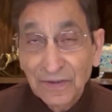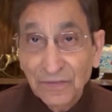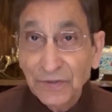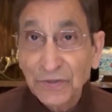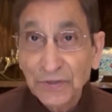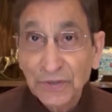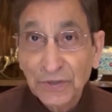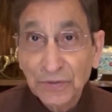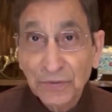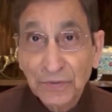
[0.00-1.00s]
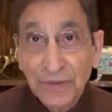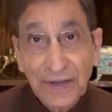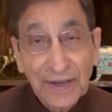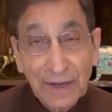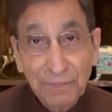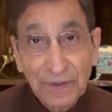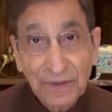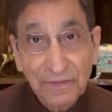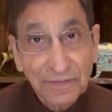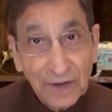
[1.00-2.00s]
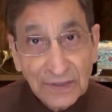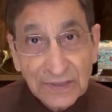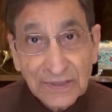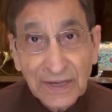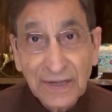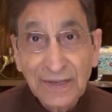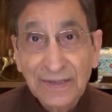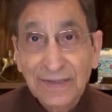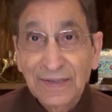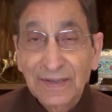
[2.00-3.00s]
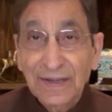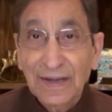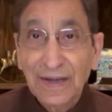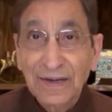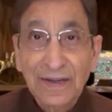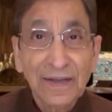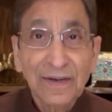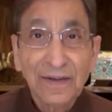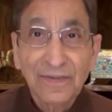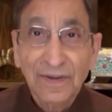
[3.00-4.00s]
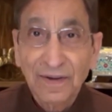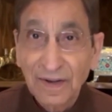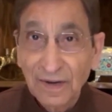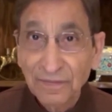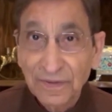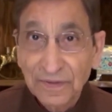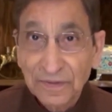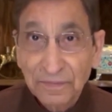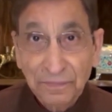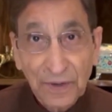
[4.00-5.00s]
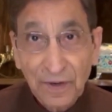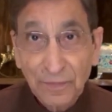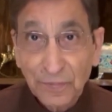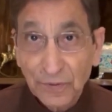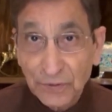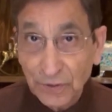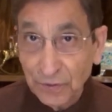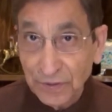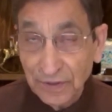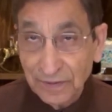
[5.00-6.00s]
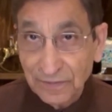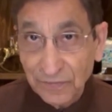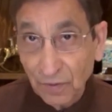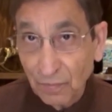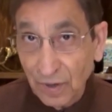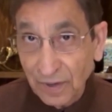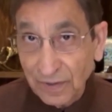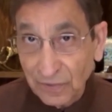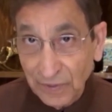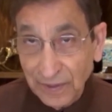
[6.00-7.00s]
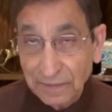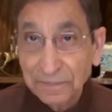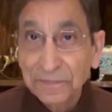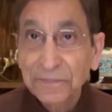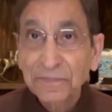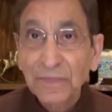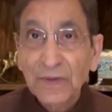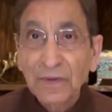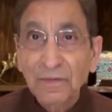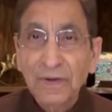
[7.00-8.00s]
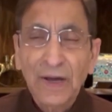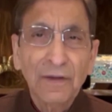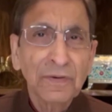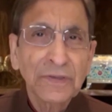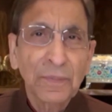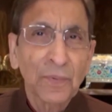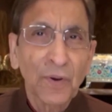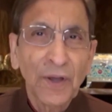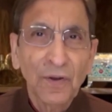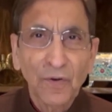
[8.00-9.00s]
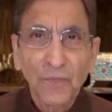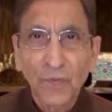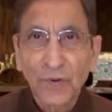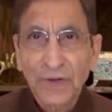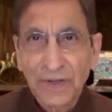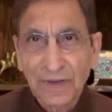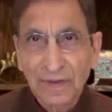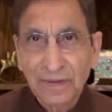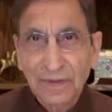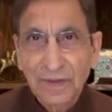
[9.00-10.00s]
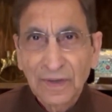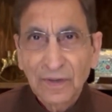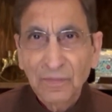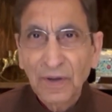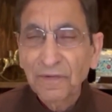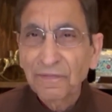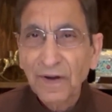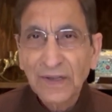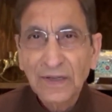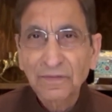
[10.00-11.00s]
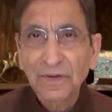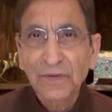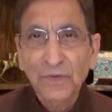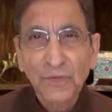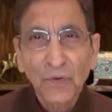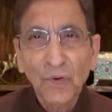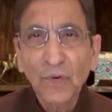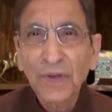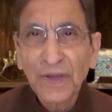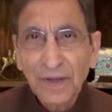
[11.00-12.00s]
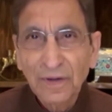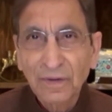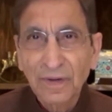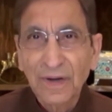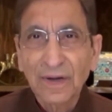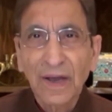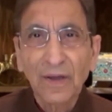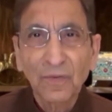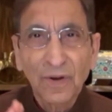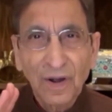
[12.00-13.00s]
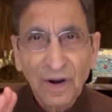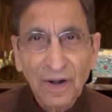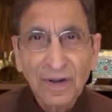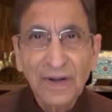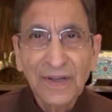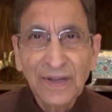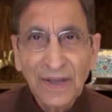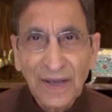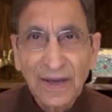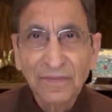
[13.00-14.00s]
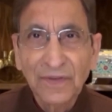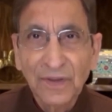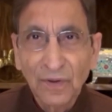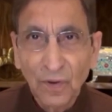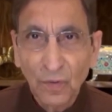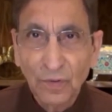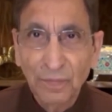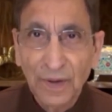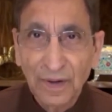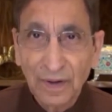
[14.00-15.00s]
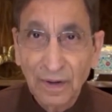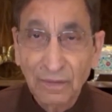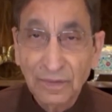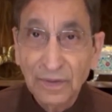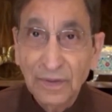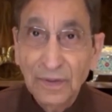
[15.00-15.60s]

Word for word: Wishing you a happy Father's Day. And here is a relevant paraprosdokian from Mark Twain. When I was a boy of 14, my father was so ignorant I could hardly have the old man around.